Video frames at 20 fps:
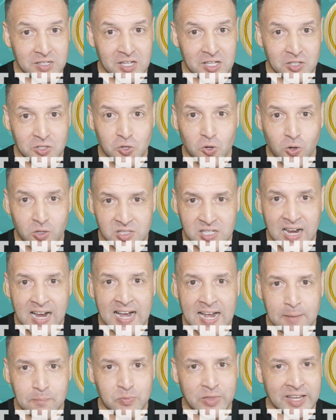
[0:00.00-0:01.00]
in your
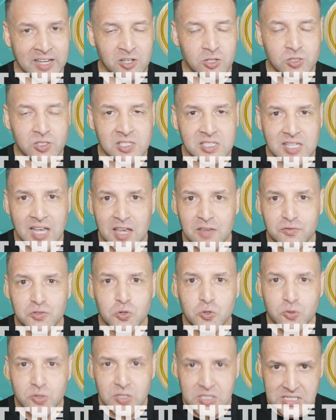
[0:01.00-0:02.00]
time that could save you
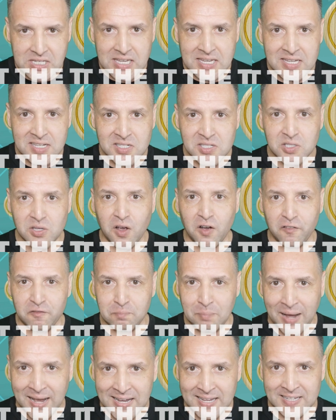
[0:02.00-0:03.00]
years of
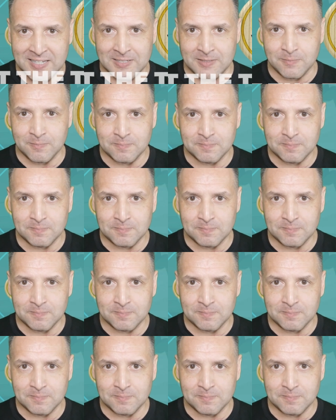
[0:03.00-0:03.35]
pain.